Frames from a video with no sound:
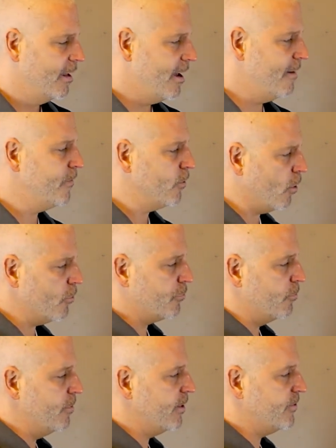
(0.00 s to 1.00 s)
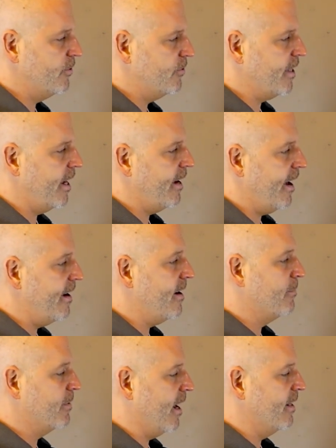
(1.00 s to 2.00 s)
If you go through this and you say, hey,
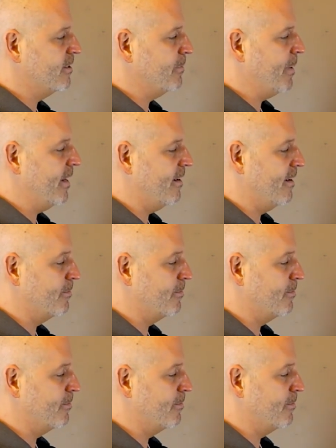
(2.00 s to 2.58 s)
I'm constipated,